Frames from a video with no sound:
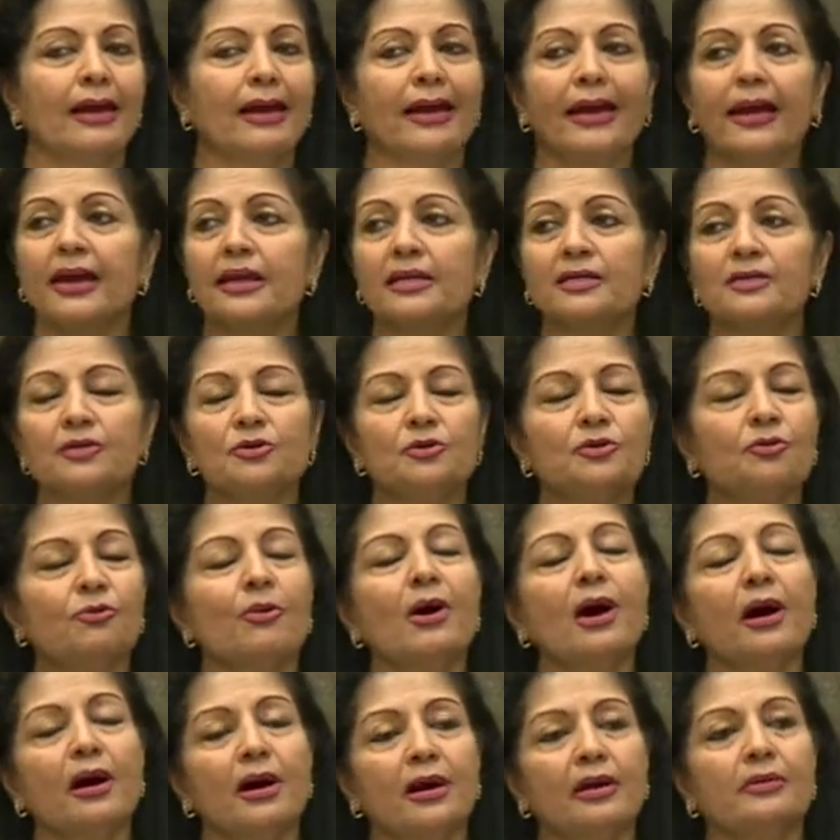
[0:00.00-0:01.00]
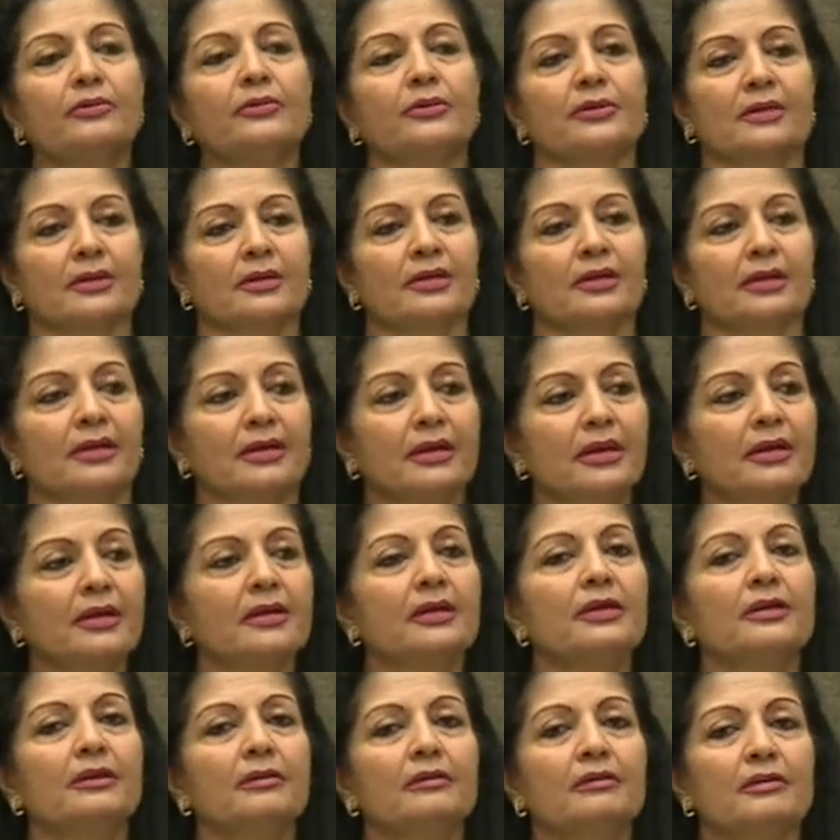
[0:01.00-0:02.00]
and you are
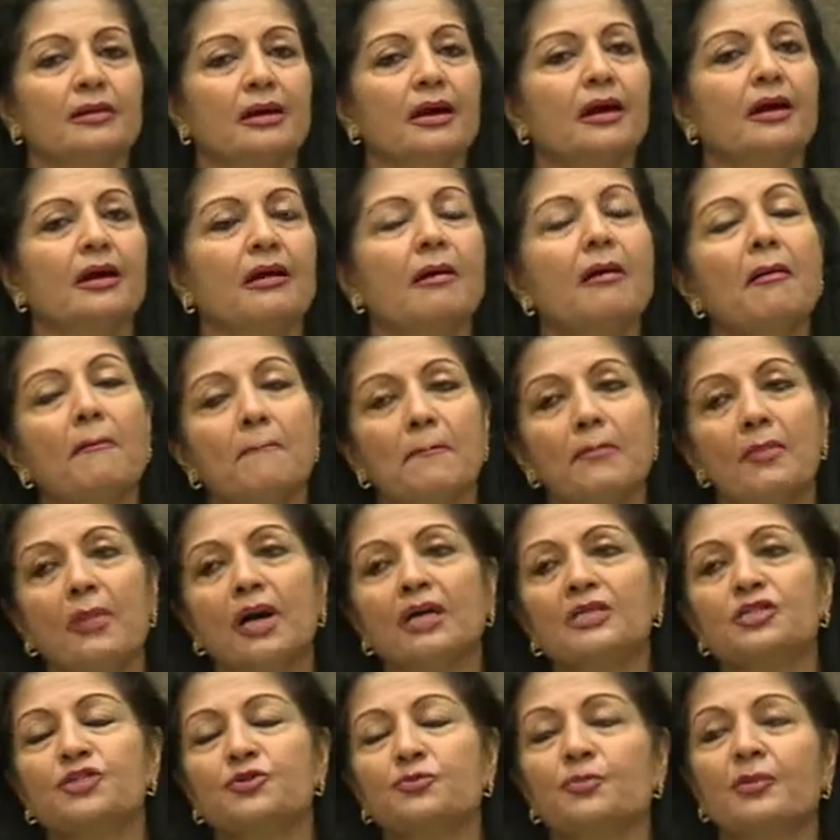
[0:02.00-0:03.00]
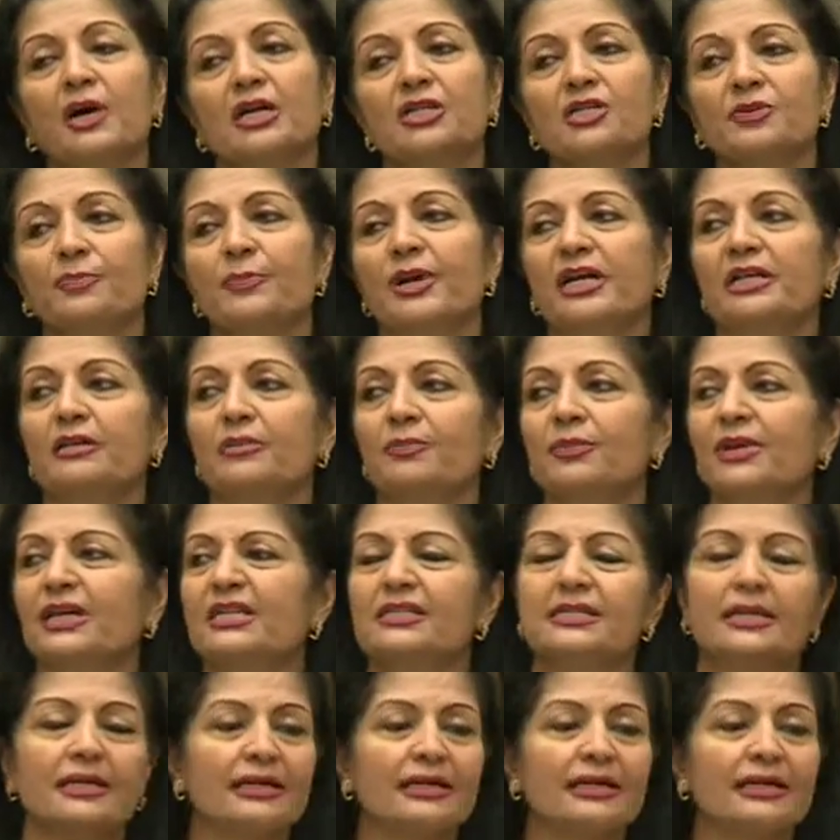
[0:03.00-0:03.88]
in a much, much better place.